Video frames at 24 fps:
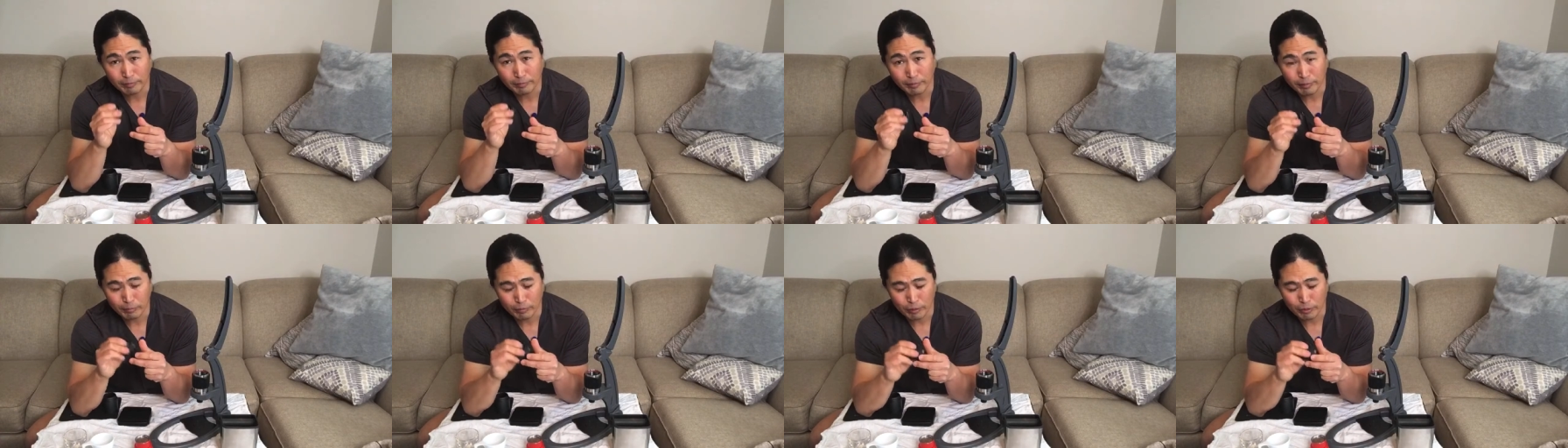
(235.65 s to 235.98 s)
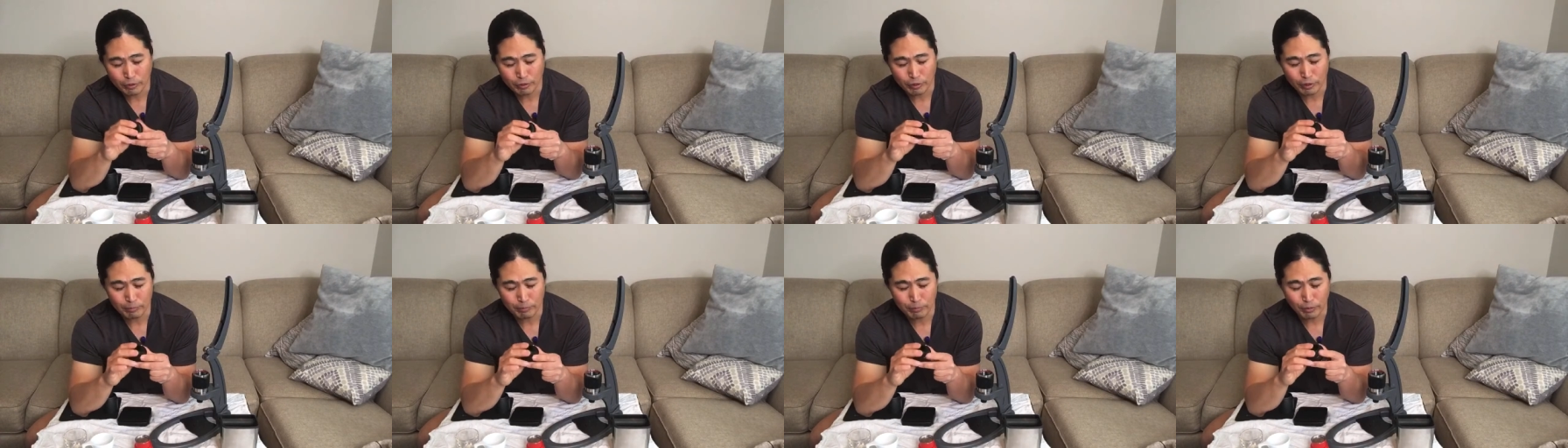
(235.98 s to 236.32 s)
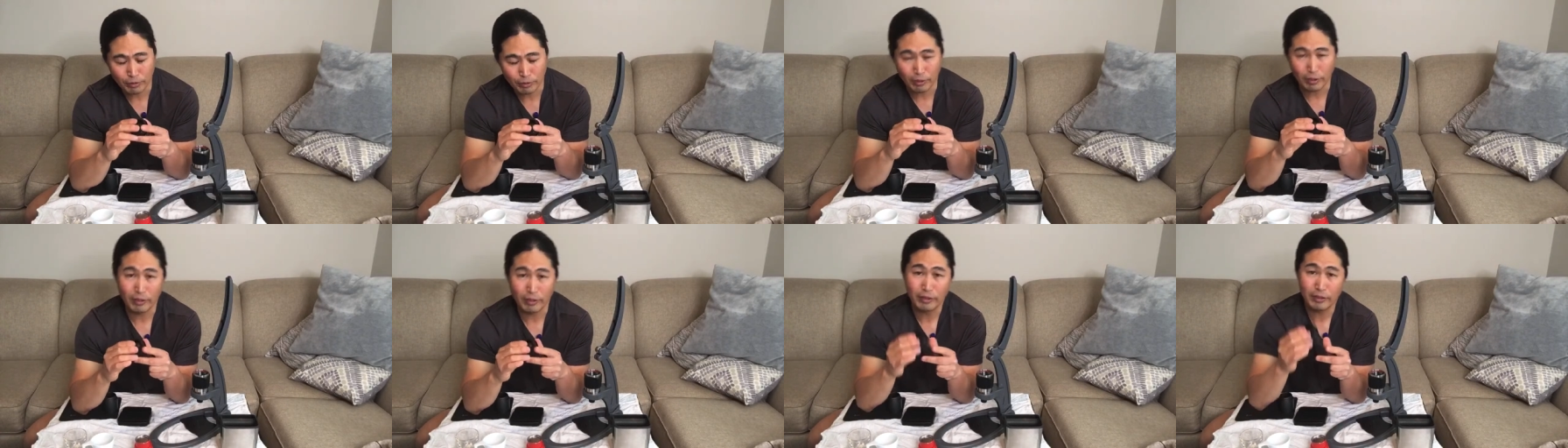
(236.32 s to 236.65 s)
I'm just gonna put
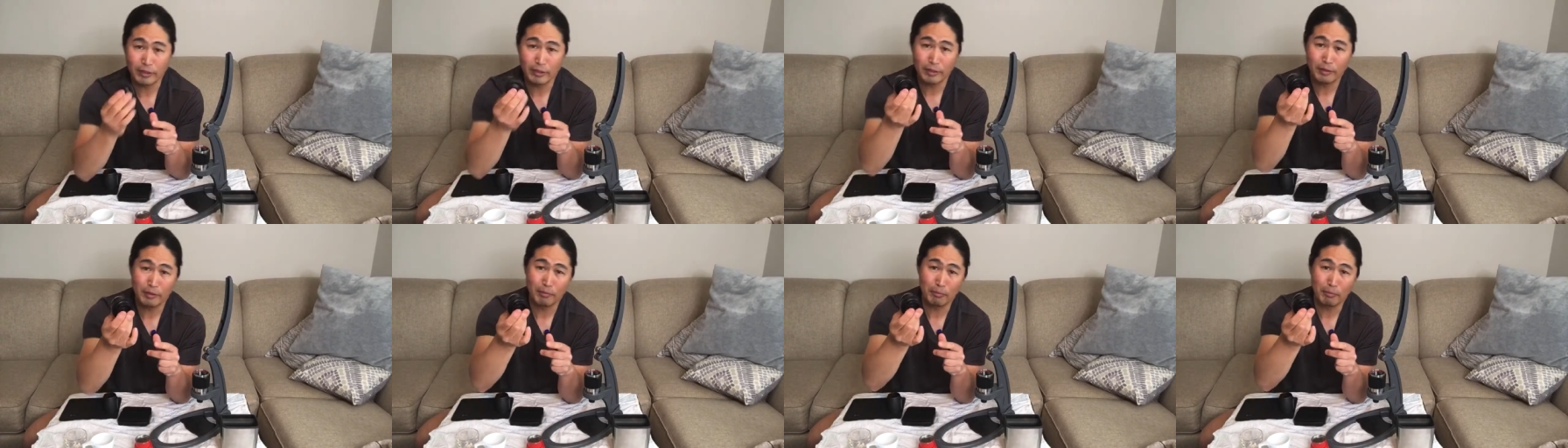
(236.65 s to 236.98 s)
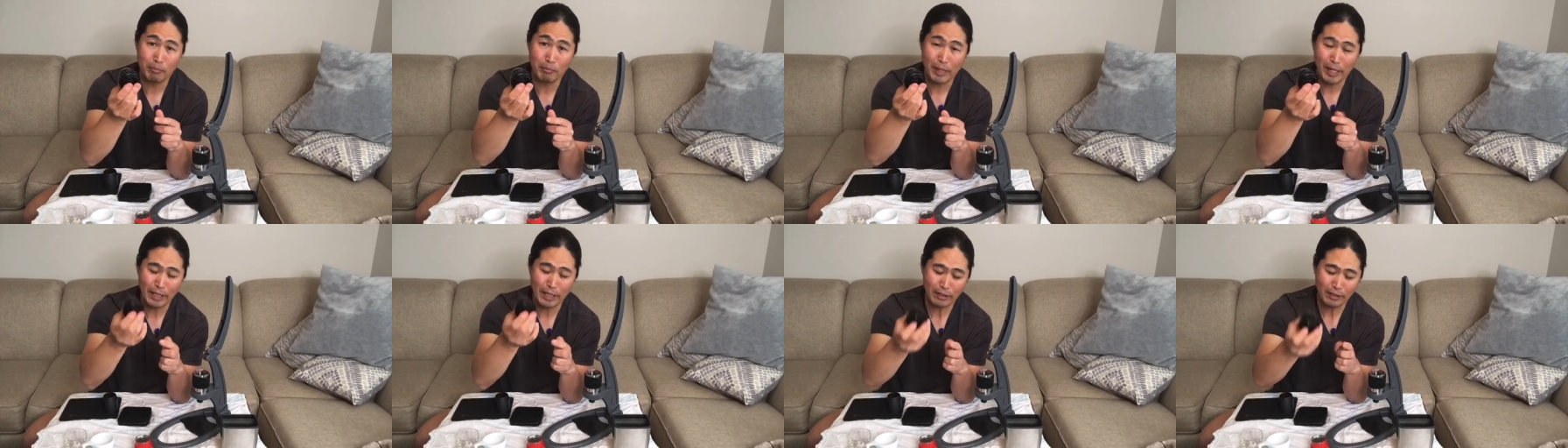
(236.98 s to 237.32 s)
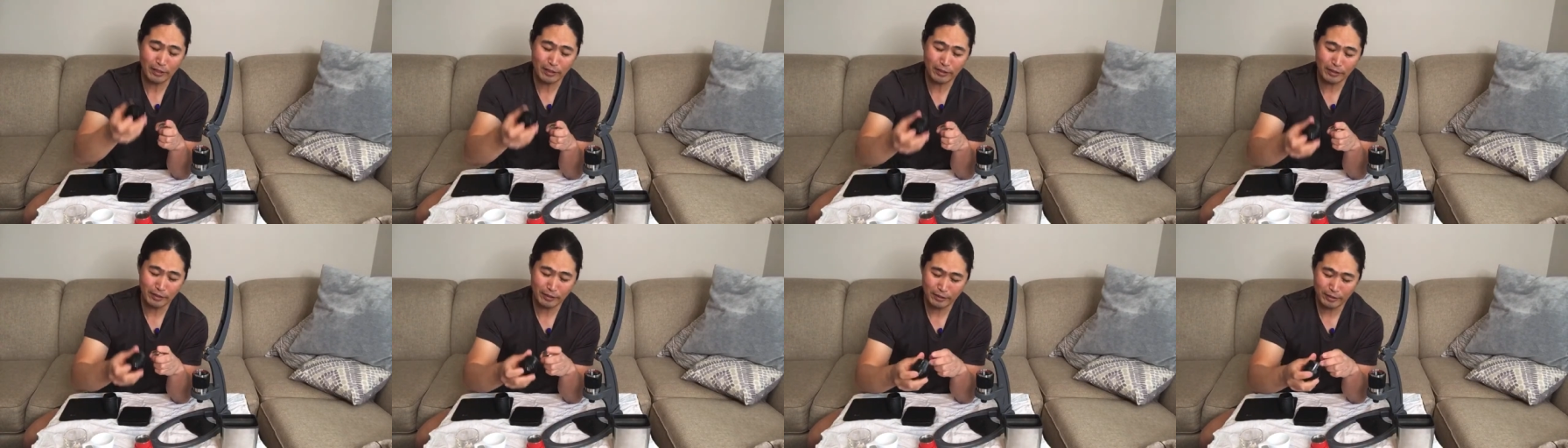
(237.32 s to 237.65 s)
the back
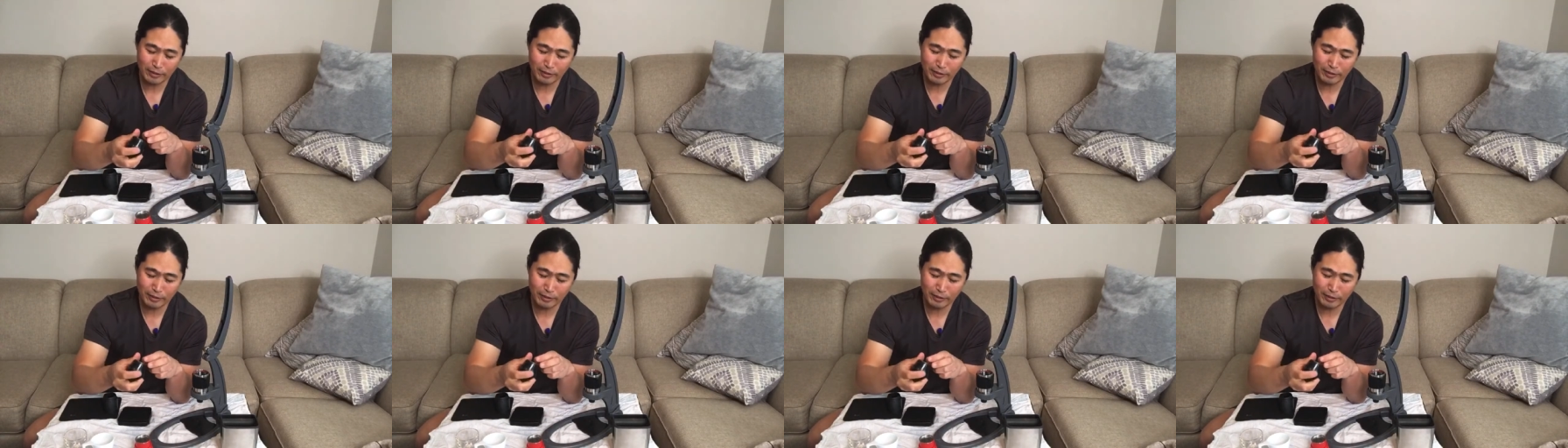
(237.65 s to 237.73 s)
in.